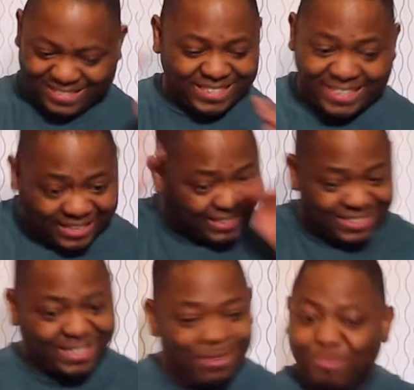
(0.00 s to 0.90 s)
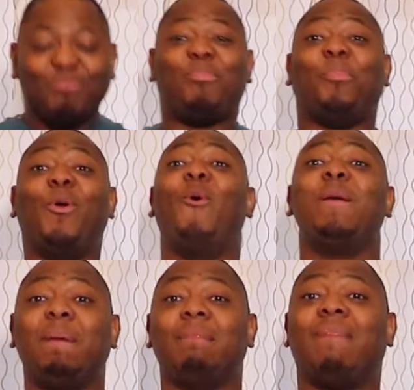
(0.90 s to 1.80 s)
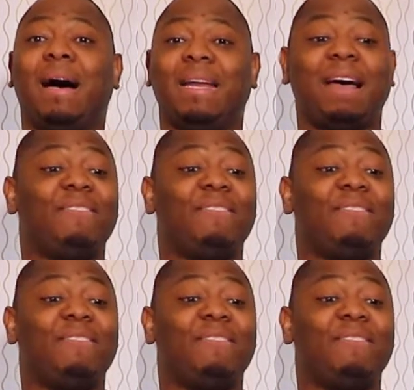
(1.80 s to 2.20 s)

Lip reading: This blowing my mind.